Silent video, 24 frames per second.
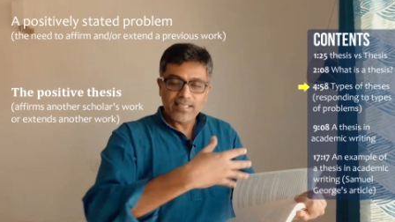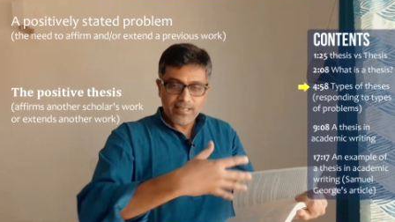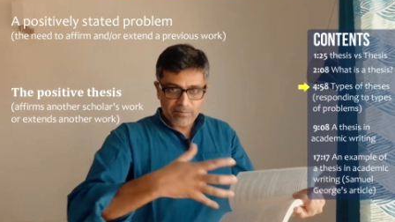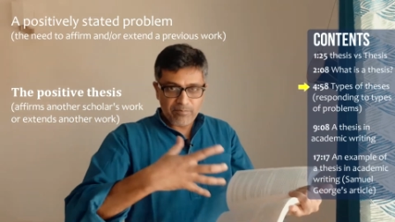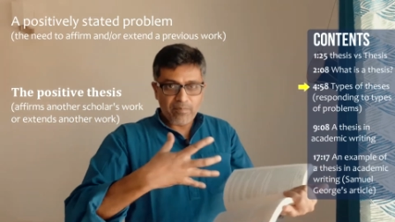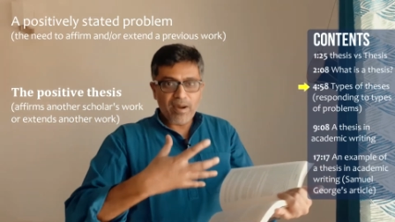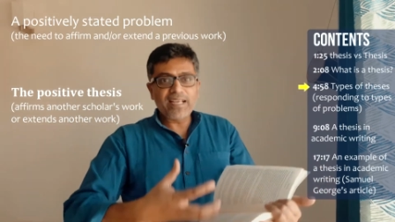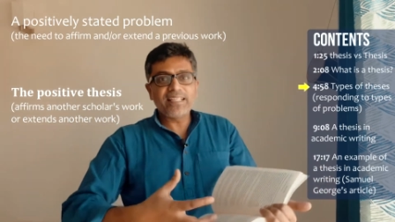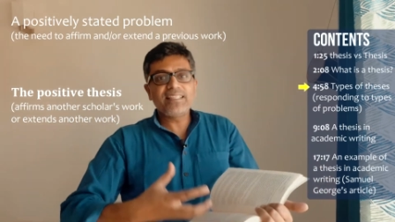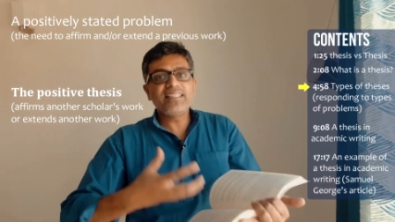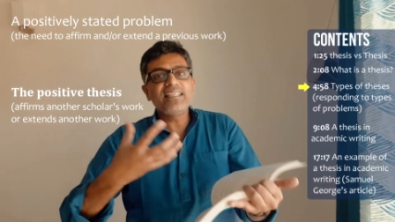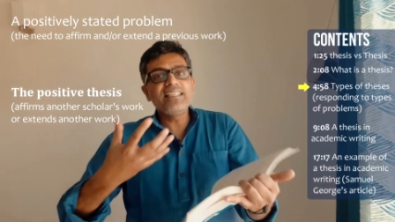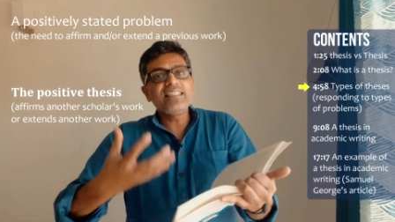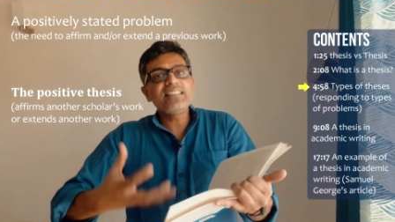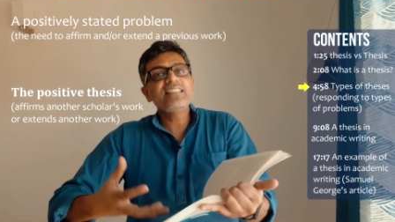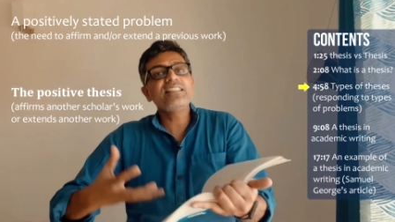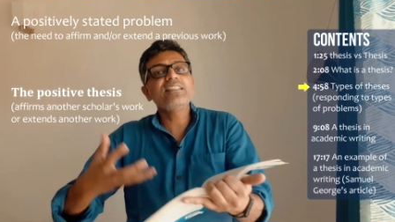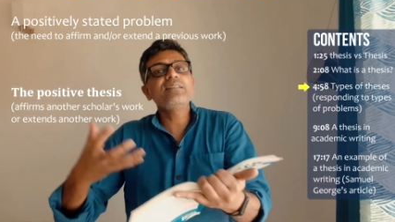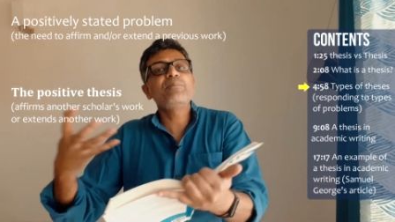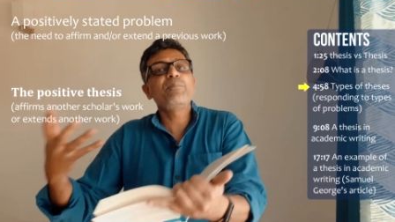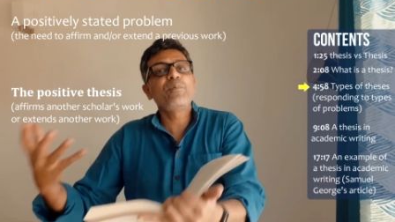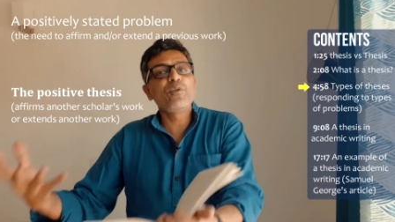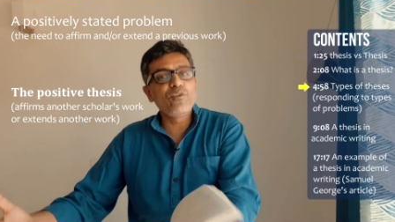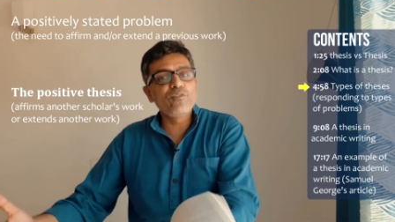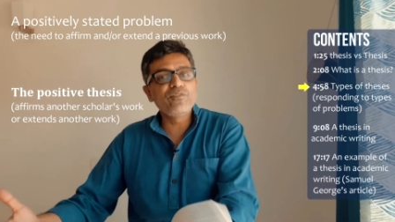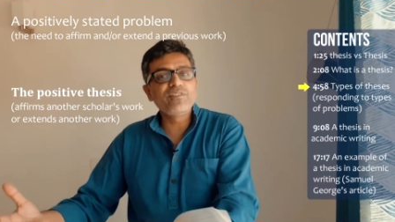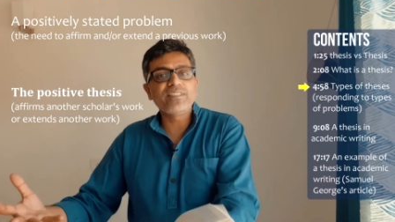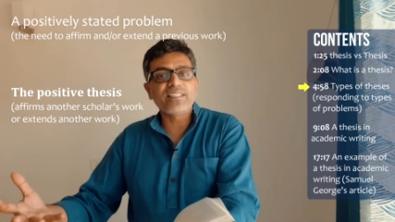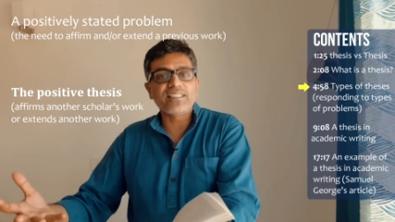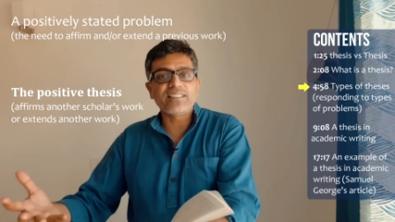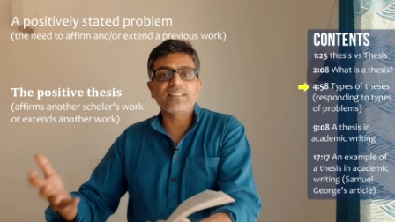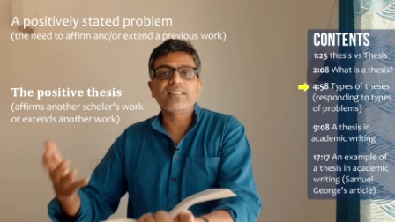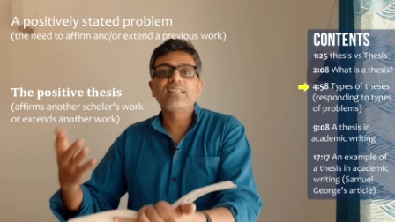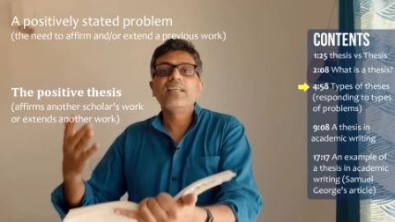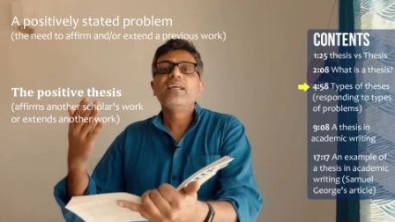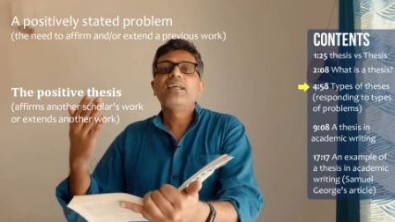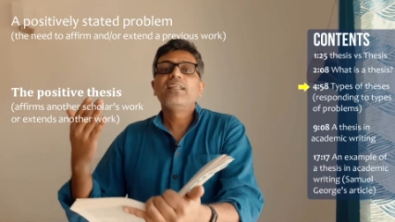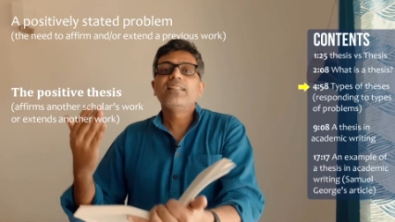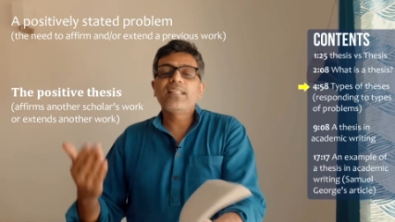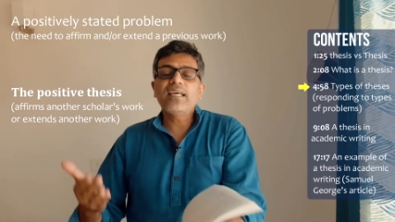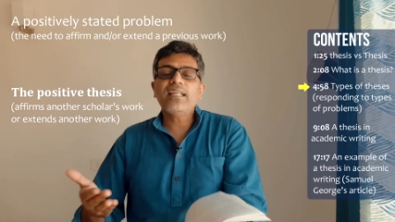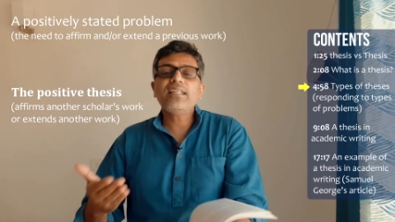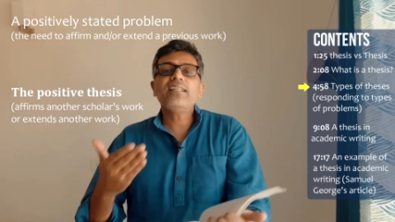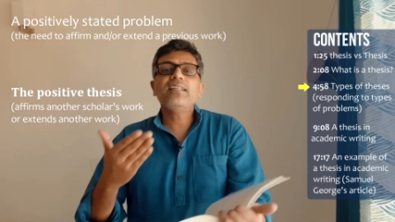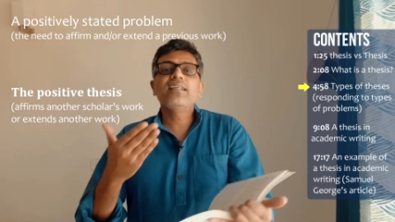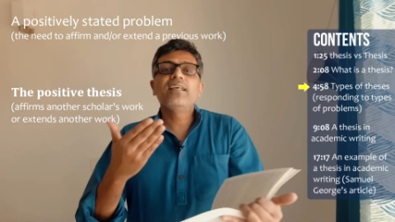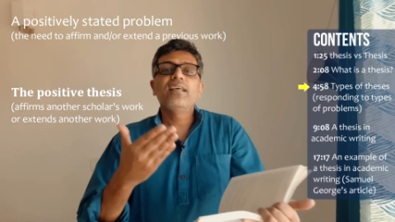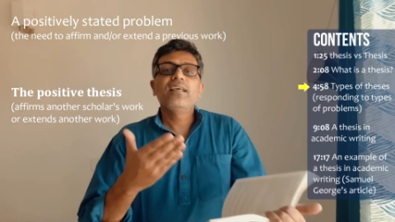My thesis proves it,
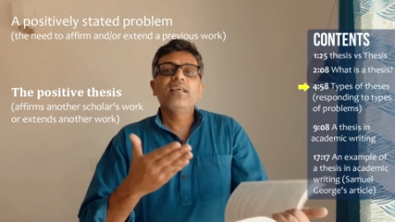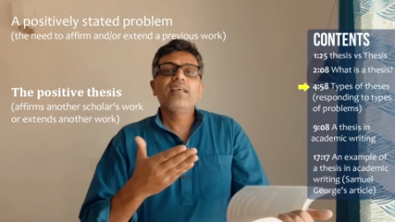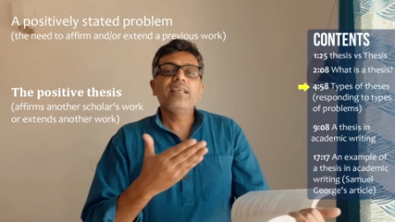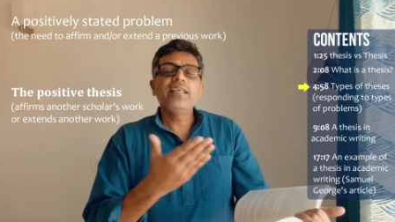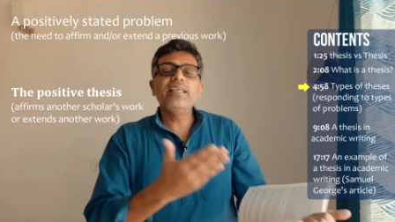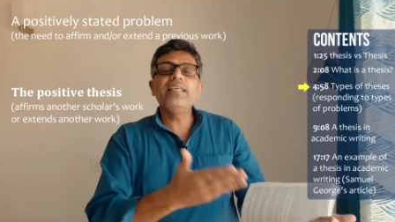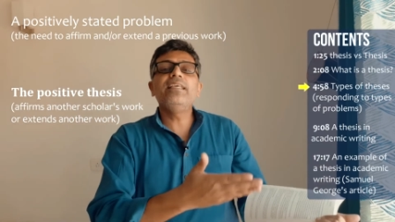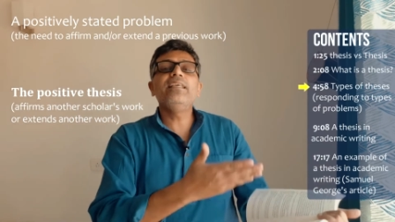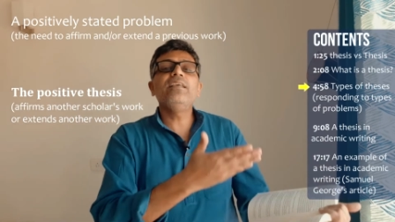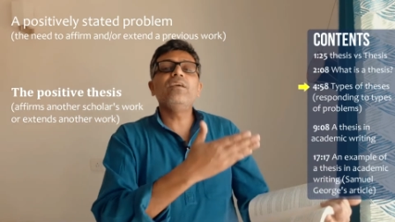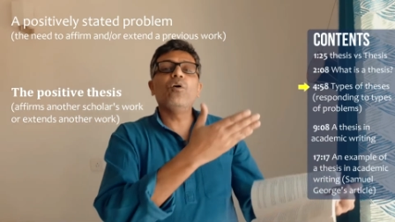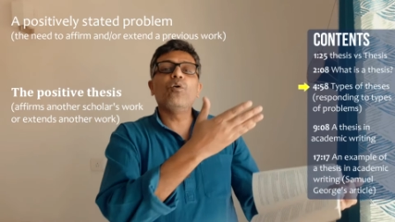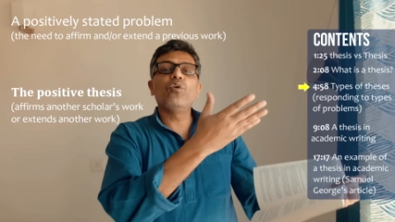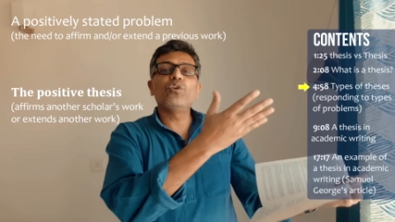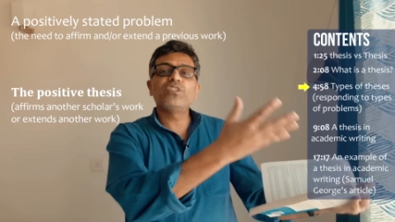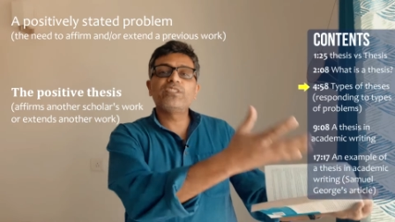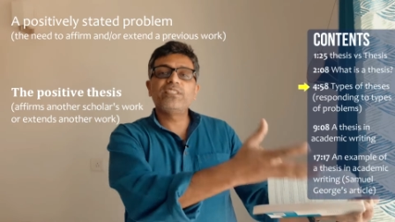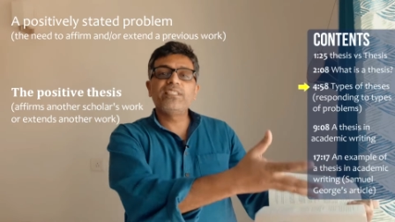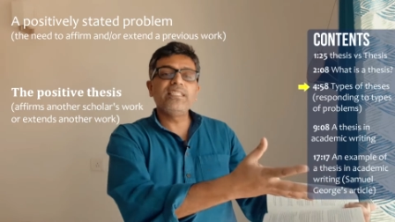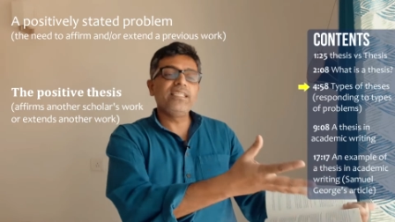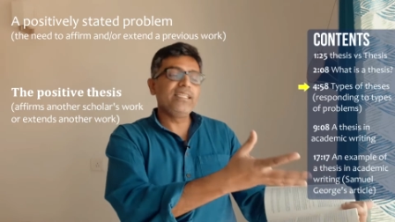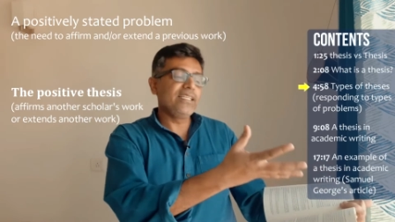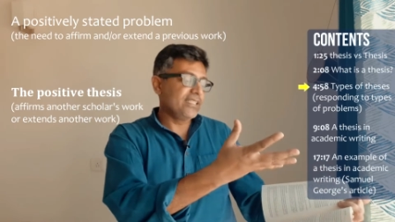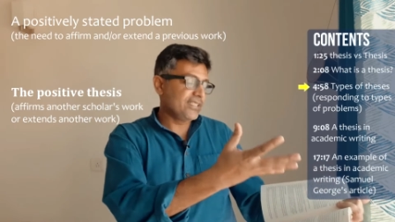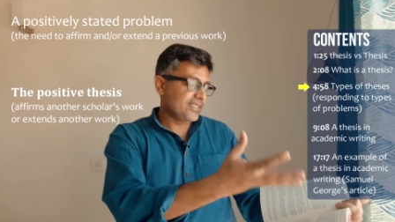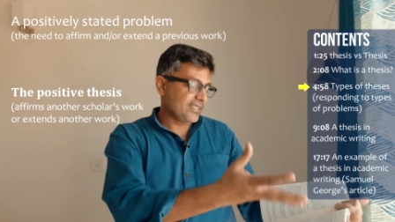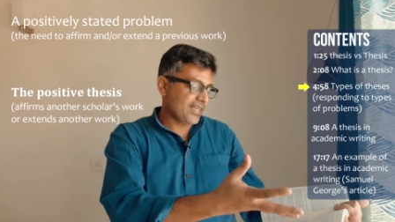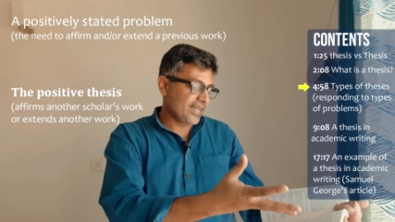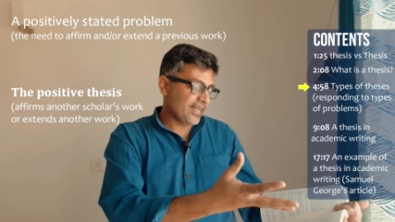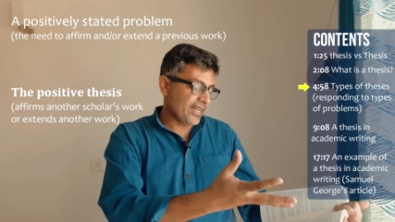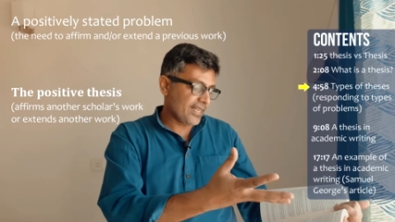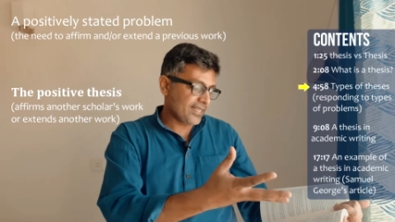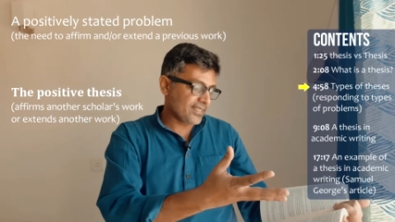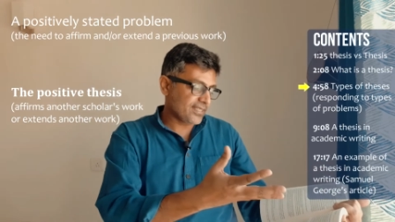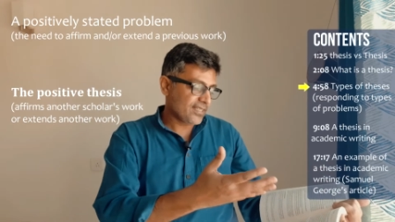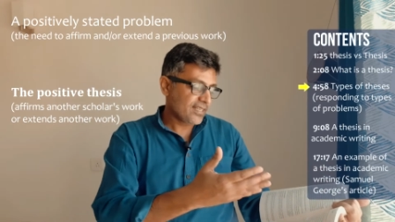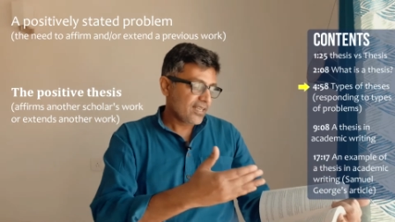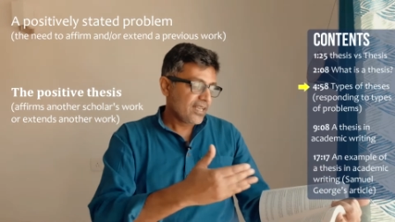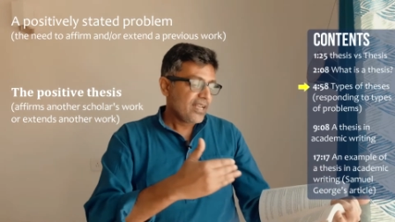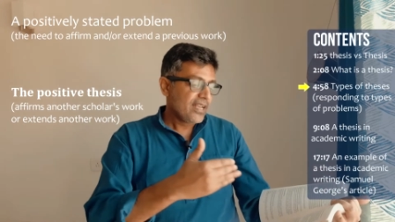that he or she is correct.